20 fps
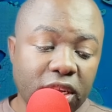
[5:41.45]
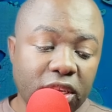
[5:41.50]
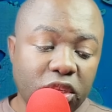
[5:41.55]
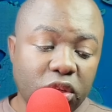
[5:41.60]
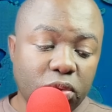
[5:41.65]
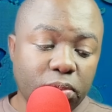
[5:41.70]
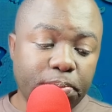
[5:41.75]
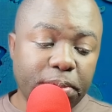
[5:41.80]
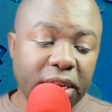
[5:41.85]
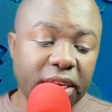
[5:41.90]

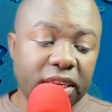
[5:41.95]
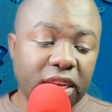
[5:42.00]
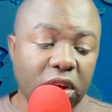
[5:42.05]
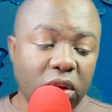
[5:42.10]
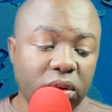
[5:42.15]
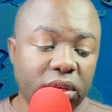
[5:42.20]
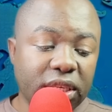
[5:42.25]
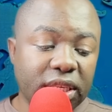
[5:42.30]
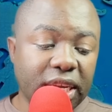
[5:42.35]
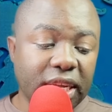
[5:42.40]
to paint
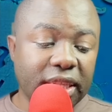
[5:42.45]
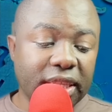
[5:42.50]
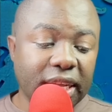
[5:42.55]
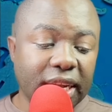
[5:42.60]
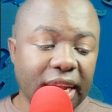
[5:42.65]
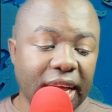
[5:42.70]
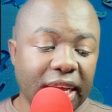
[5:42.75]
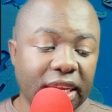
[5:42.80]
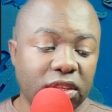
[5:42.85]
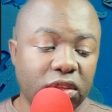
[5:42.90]
outside the
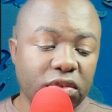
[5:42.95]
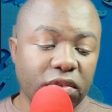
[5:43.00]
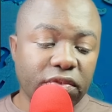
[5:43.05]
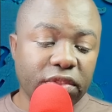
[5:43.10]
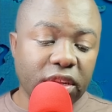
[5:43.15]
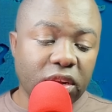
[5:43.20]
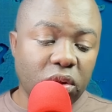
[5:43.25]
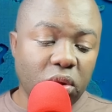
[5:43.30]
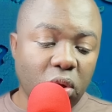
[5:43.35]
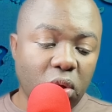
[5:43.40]
lines of
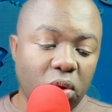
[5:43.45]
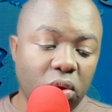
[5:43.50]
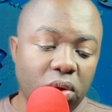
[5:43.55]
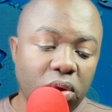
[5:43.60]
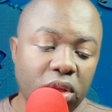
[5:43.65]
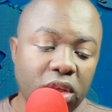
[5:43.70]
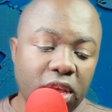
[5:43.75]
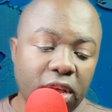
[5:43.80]
the law